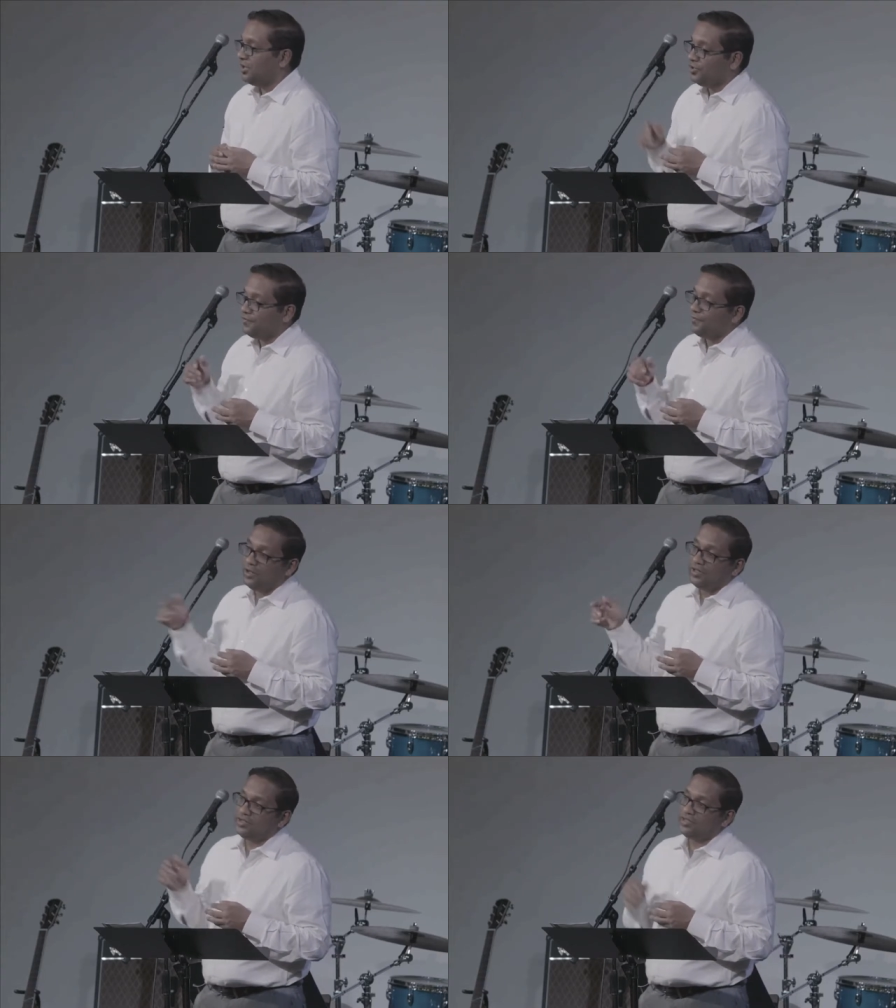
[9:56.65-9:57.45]
You
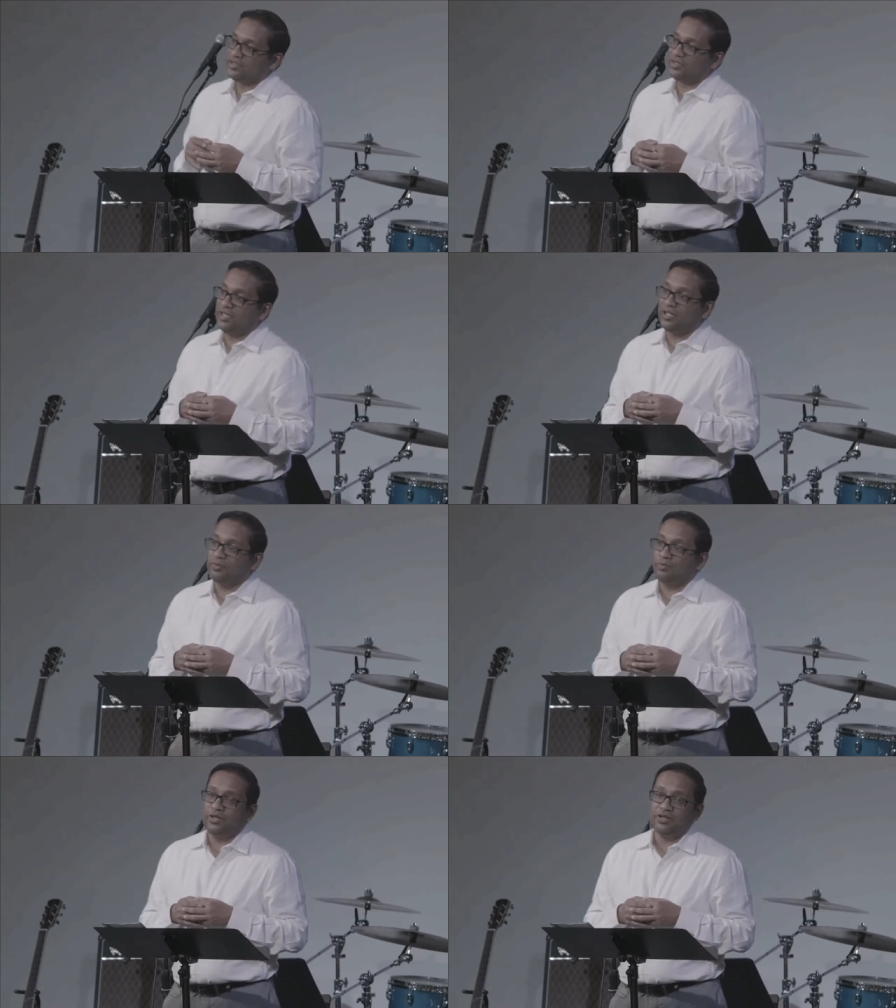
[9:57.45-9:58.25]
fall into
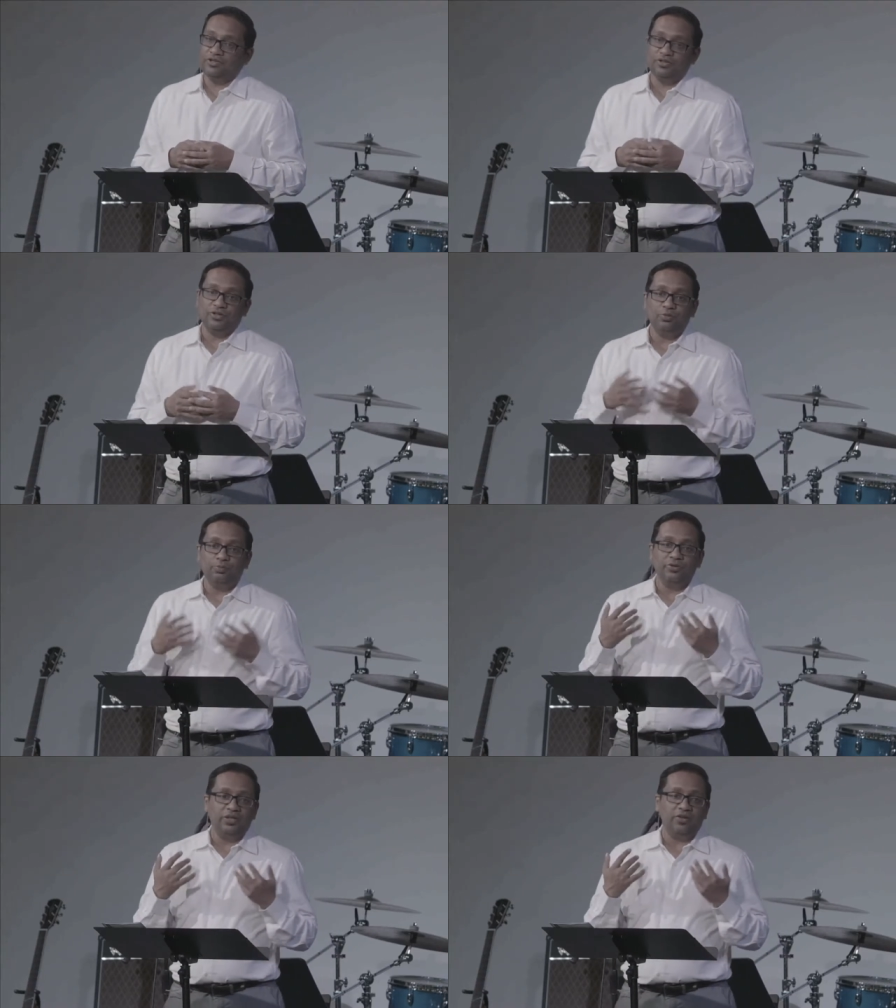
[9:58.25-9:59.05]
sin because you don't
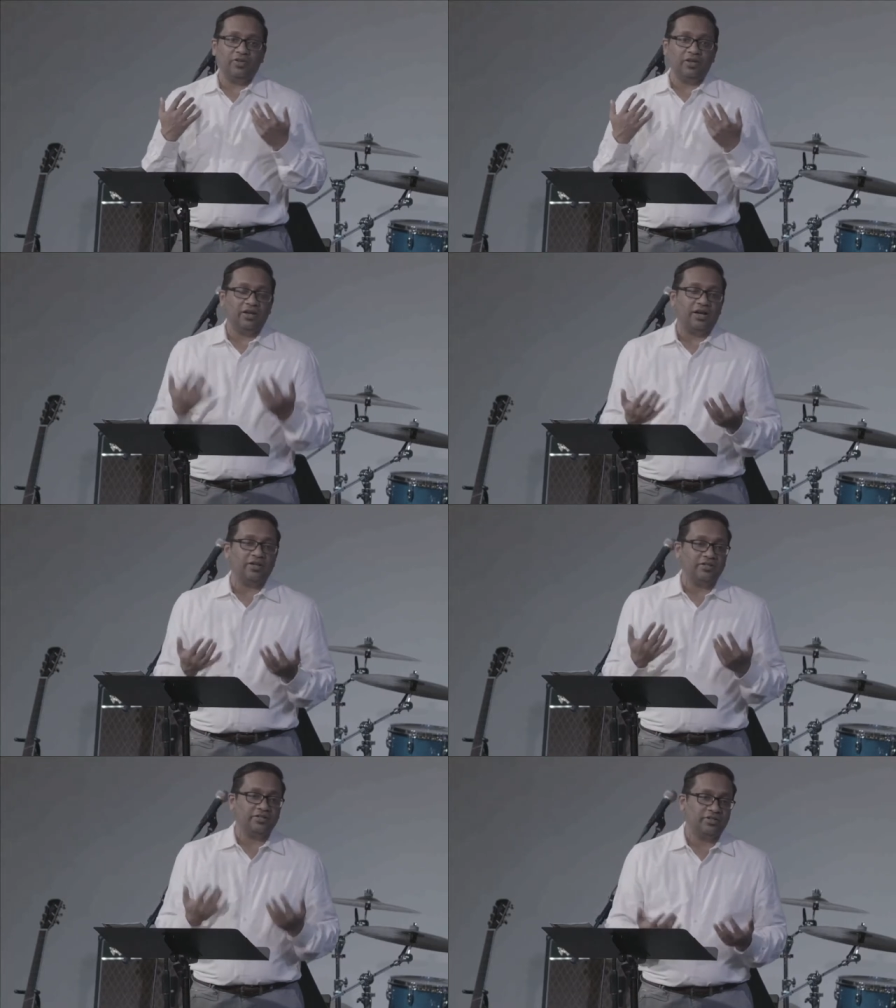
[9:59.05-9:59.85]
believe that
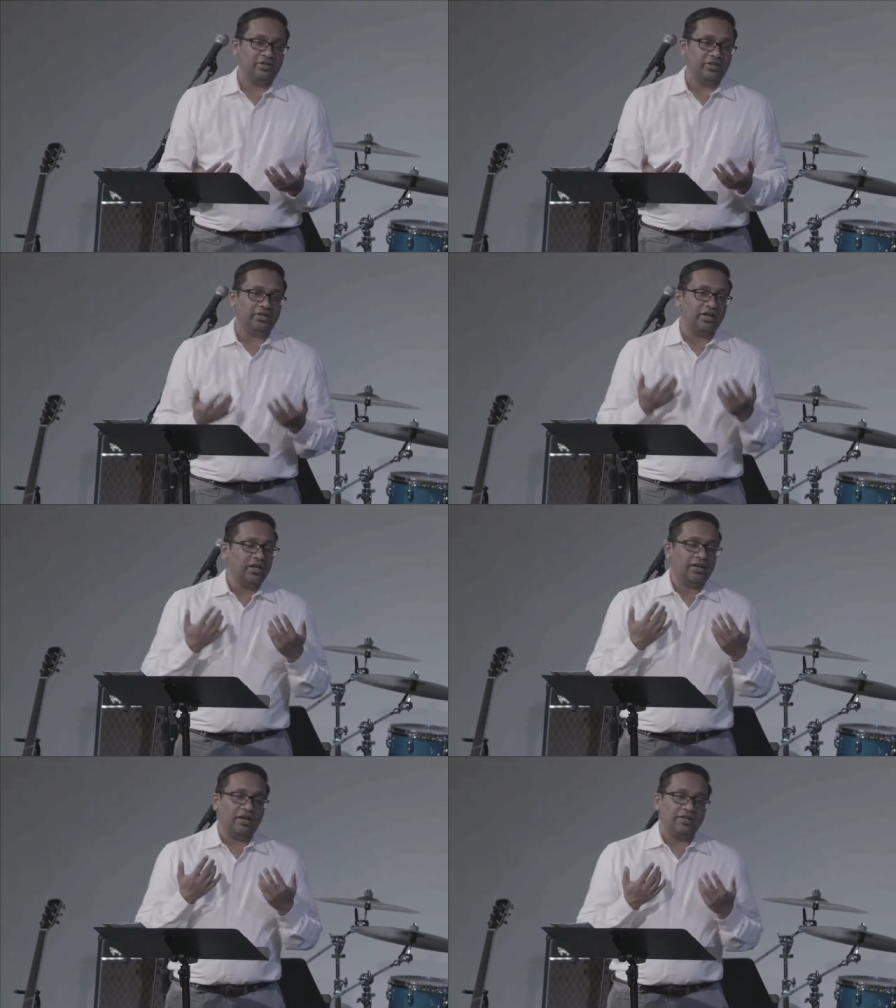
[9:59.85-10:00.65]
God is good,
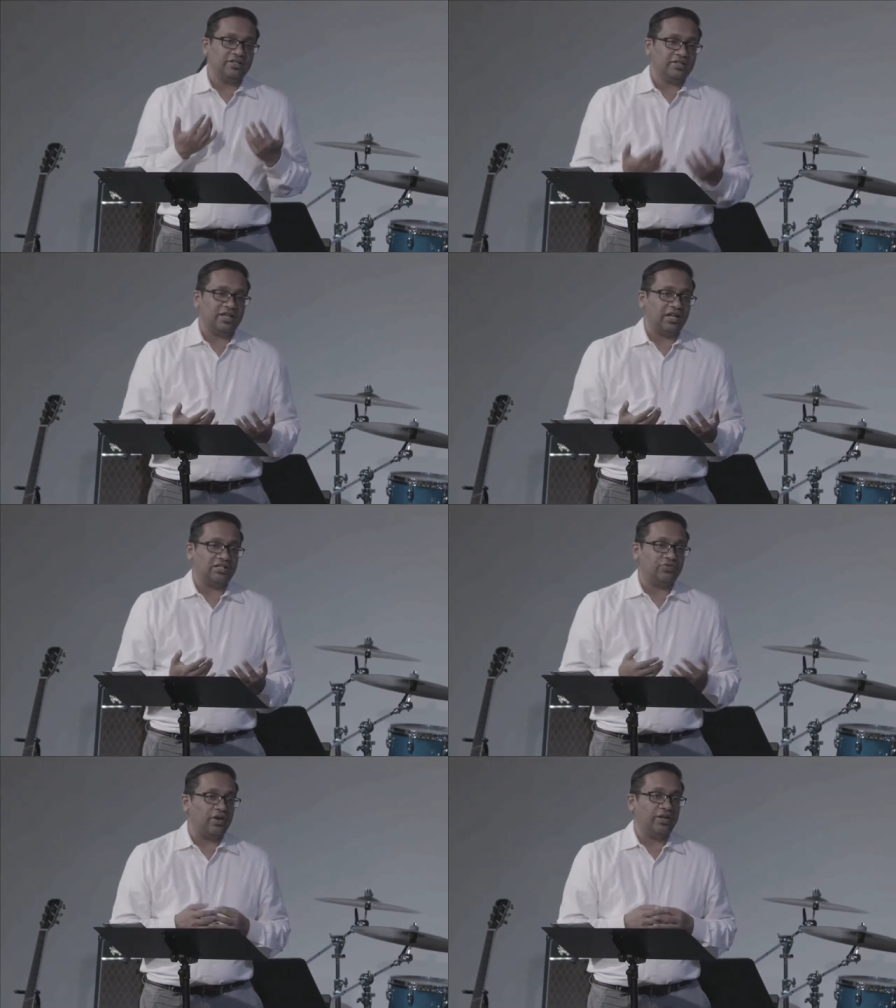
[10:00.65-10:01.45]
God is
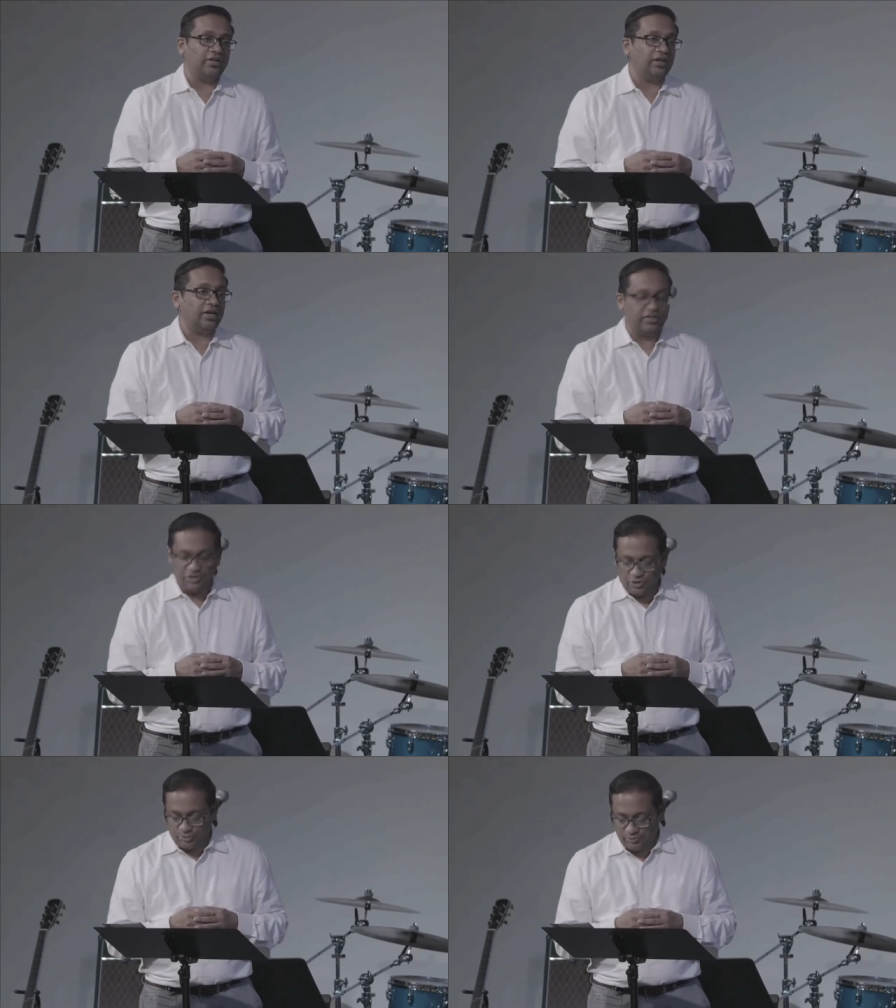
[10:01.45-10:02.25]
satisfying, God
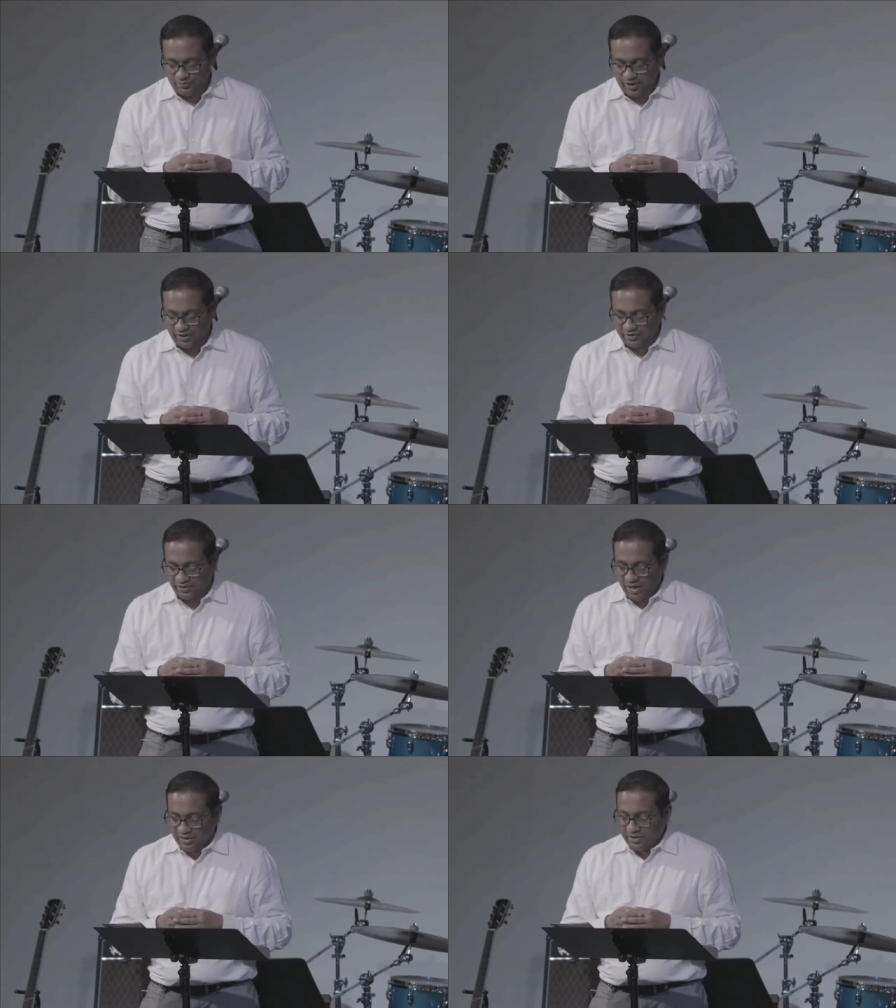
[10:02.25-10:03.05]
is your provider.